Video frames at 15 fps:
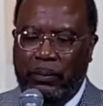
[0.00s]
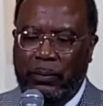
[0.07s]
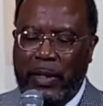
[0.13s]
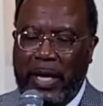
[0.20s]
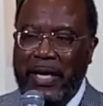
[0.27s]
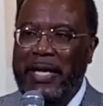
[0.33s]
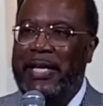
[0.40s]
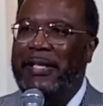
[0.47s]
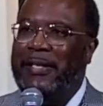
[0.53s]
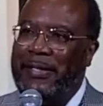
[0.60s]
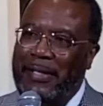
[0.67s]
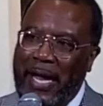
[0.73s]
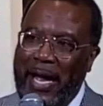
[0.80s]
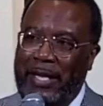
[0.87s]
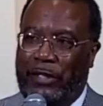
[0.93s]
And he
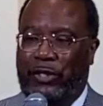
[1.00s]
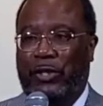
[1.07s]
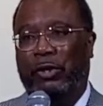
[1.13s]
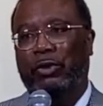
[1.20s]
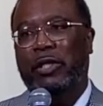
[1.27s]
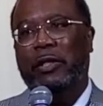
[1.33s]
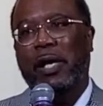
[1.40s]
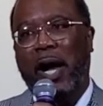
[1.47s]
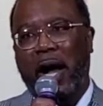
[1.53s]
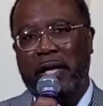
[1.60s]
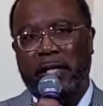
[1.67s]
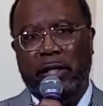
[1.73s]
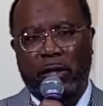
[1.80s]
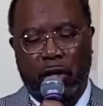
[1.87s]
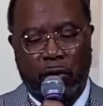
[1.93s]
said so to
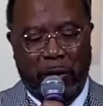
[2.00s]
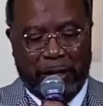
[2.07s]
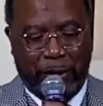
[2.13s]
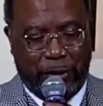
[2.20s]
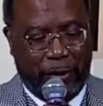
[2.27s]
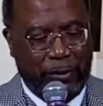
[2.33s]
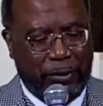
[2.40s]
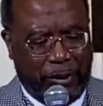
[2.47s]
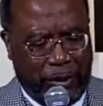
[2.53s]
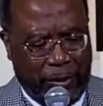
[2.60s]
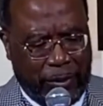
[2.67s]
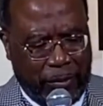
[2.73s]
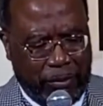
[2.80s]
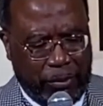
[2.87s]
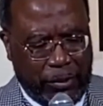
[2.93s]
God in no uncertain
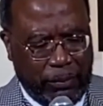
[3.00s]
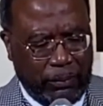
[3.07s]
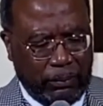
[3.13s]
terms.